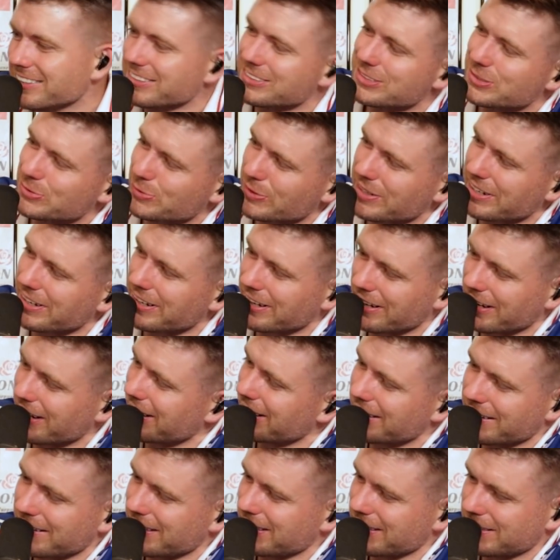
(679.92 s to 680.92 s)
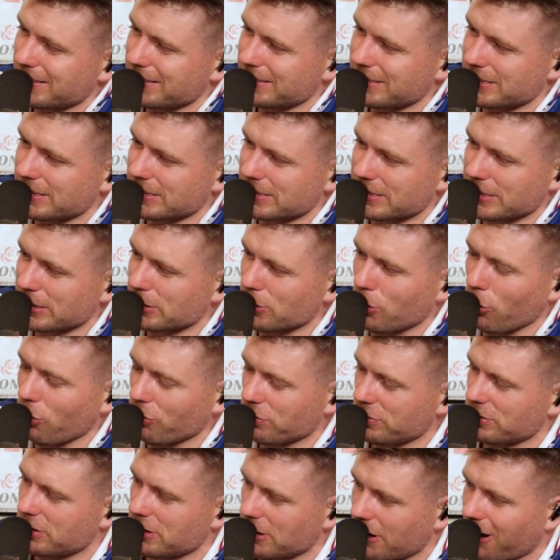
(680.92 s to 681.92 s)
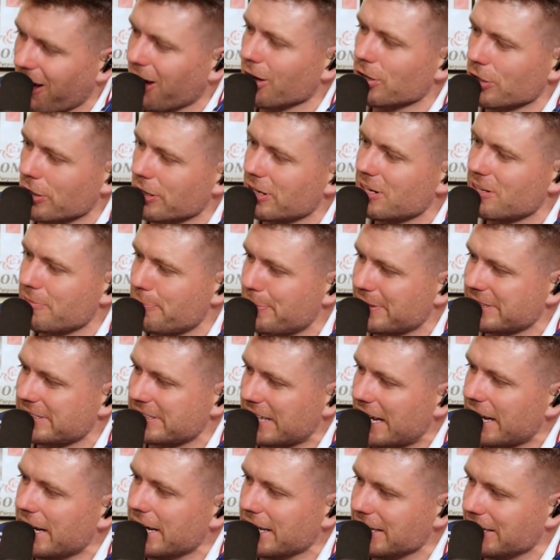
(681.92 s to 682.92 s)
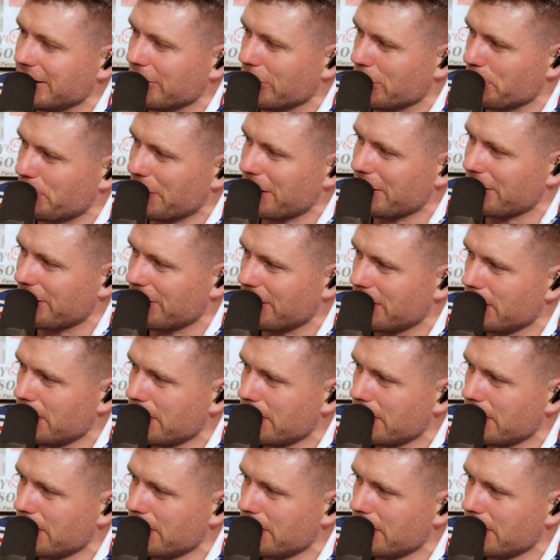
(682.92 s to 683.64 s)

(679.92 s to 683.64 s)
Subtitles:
is, I swear. The longer they've been standing there, the better.